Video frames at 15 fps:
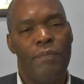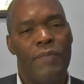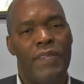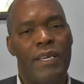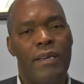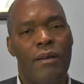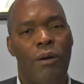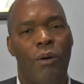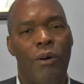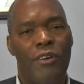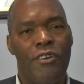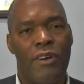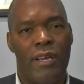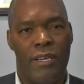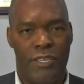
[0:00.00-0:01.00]
The
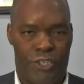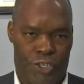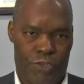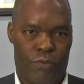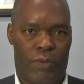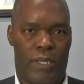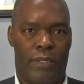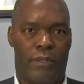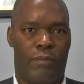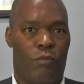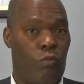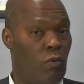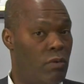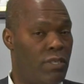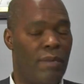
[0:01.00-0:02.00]
other issue is
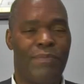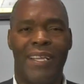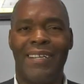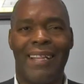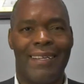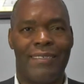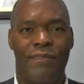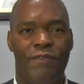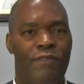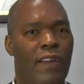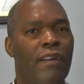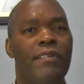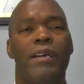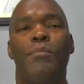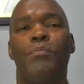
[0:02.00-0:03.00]
something that's
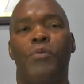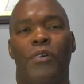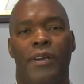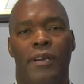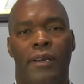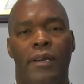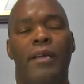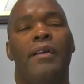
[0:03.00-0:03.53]
very important.